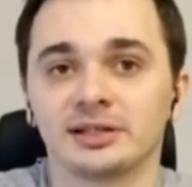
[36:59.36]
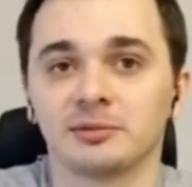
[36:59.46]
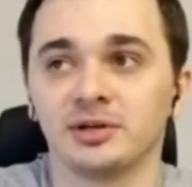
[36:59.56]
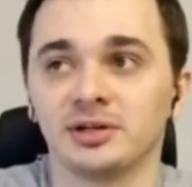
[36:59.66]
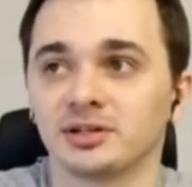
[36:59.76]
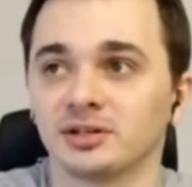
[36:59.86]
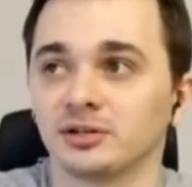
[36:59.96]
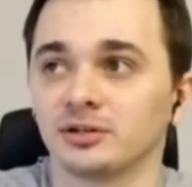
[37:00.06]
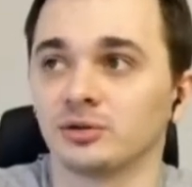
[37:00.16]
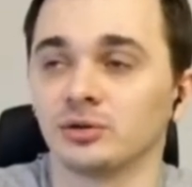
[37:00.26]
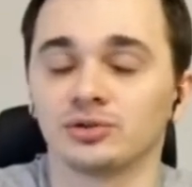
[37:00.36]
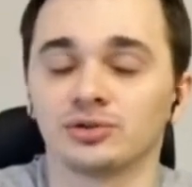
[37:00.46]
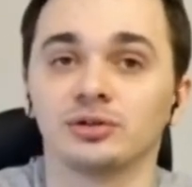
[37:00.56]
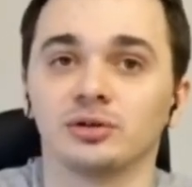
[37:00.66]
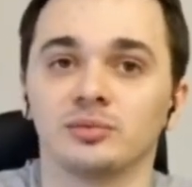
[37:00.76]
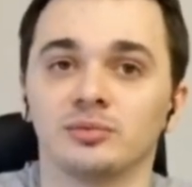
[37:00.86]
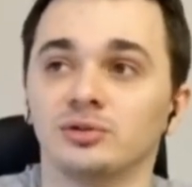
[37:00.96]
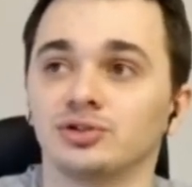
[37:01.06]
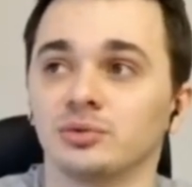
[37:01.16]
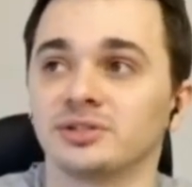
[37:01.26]
that may help
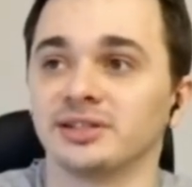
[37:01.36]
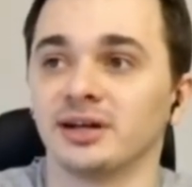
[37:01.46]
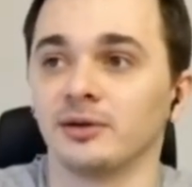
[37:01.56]
you